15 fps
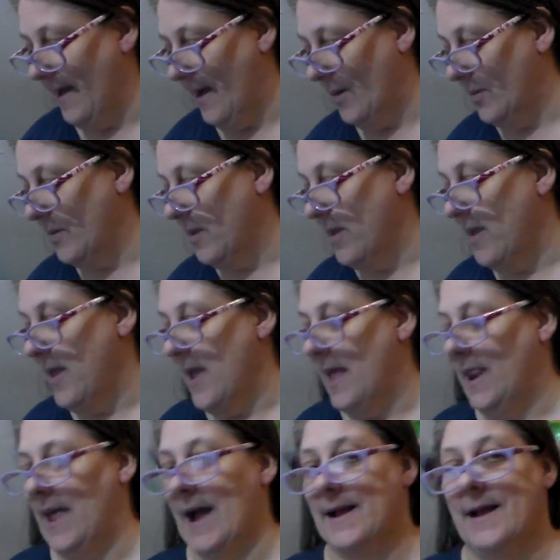so
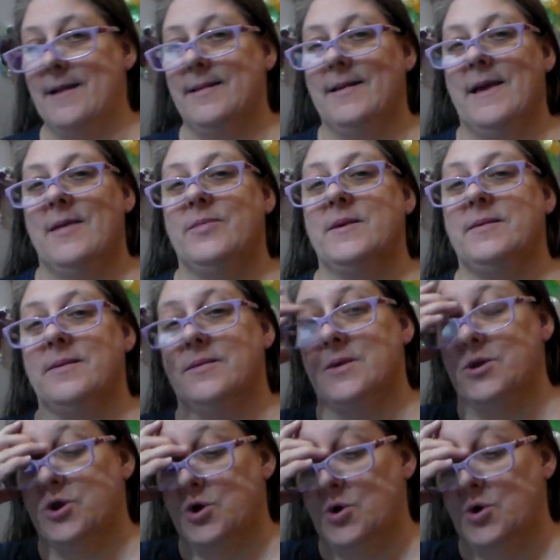like I said, this is